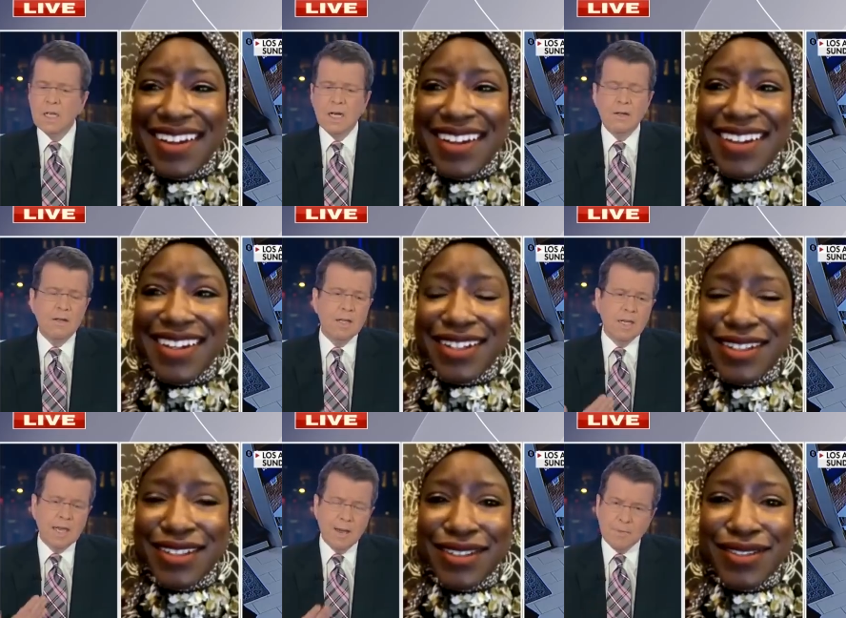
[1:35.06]
Speaker 1: uh,
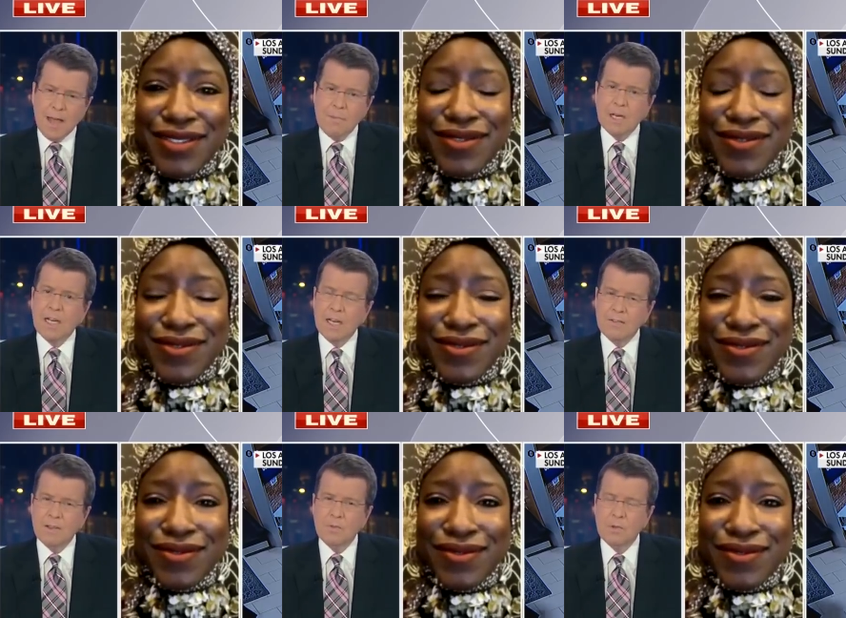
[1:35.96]
it kept happening a lot
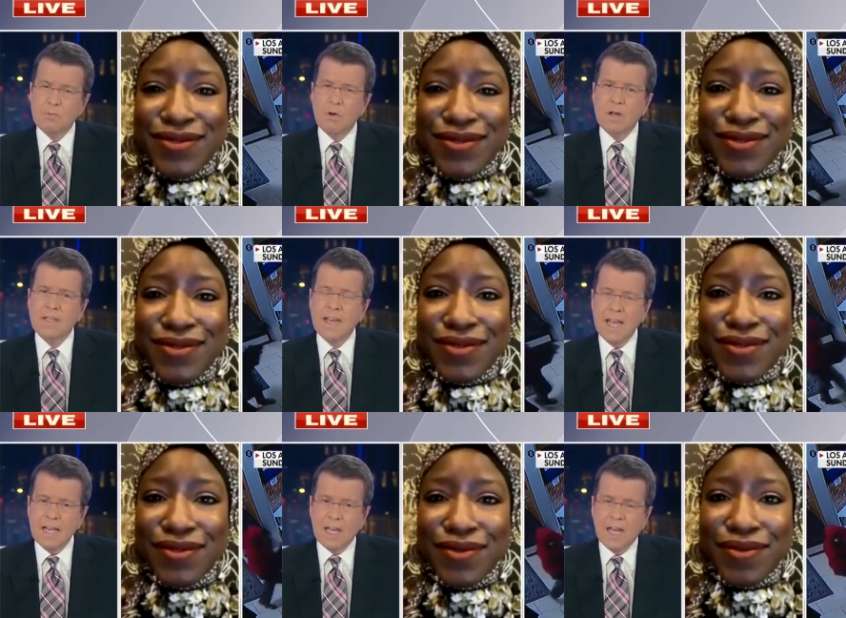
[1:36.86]
of times in broad
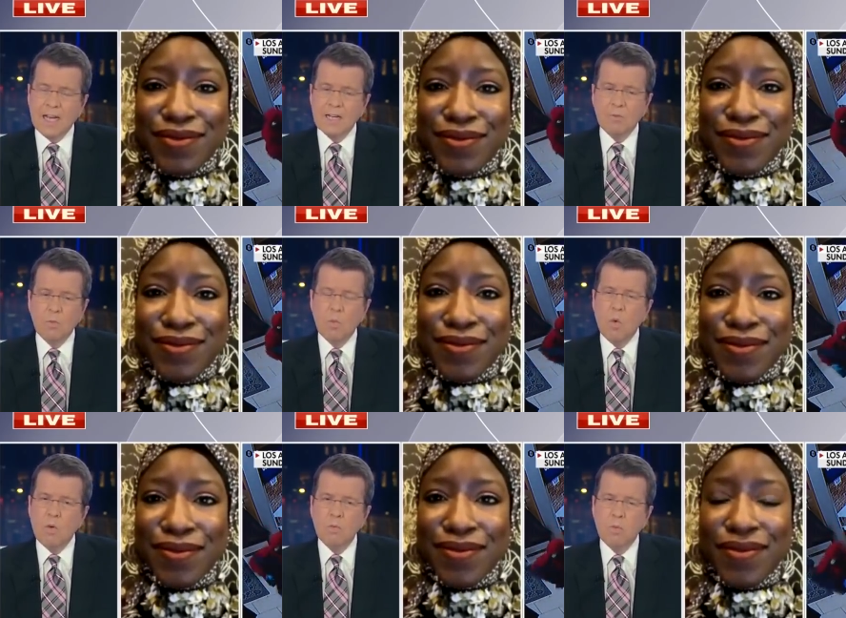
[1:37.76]
daylight.
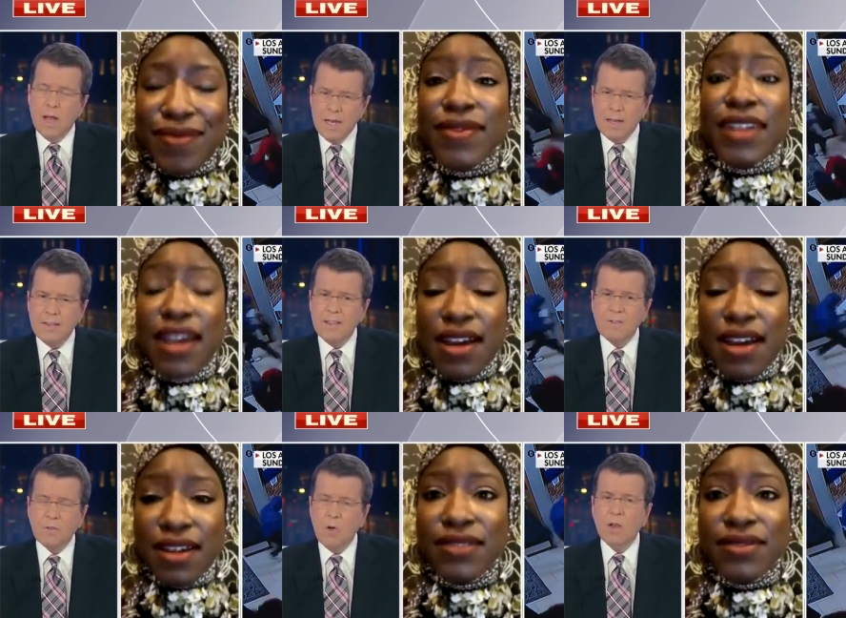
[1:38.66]
W when did
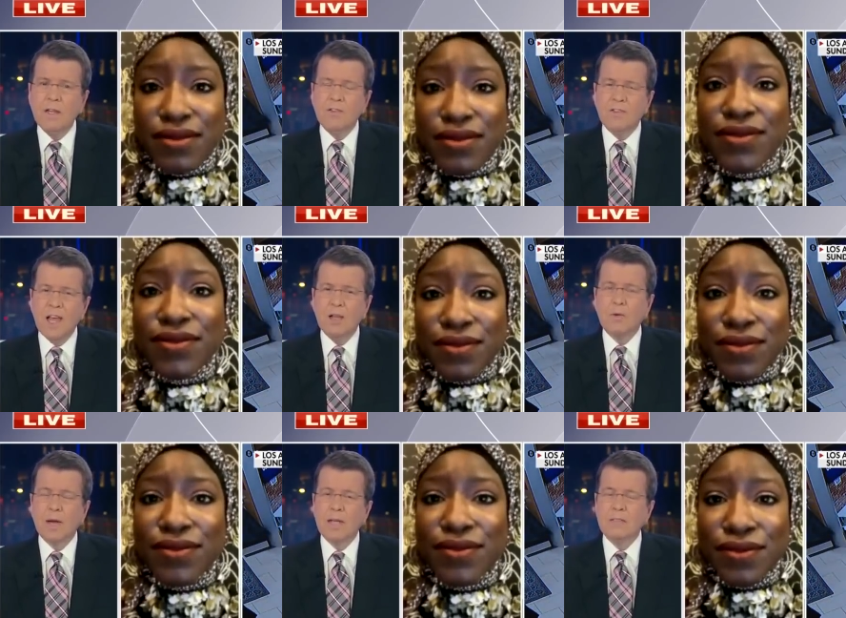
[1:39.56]
this yeah. all
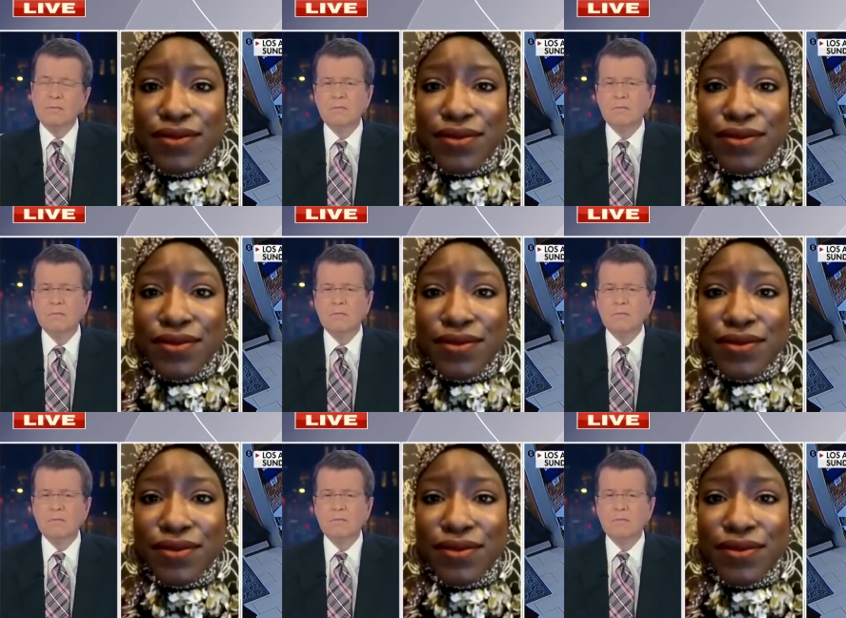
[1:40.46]
accelerate?